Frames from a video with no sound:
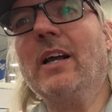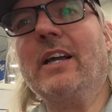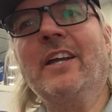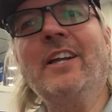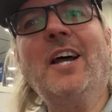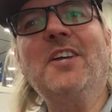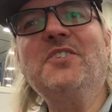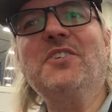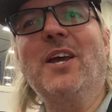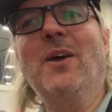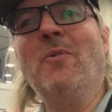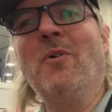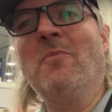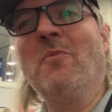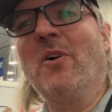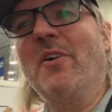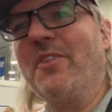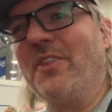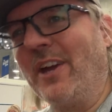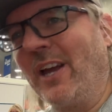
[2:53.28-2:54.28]
Can I say
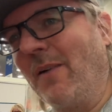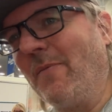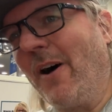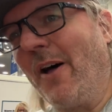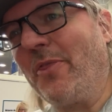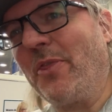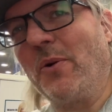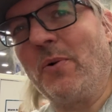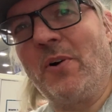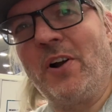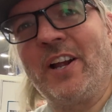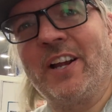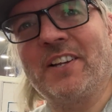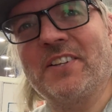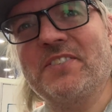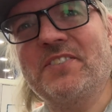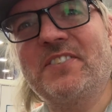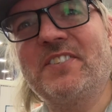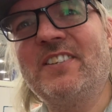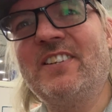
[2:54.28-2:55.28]
one more thing about the
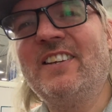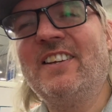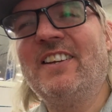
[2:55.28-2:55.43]
rings?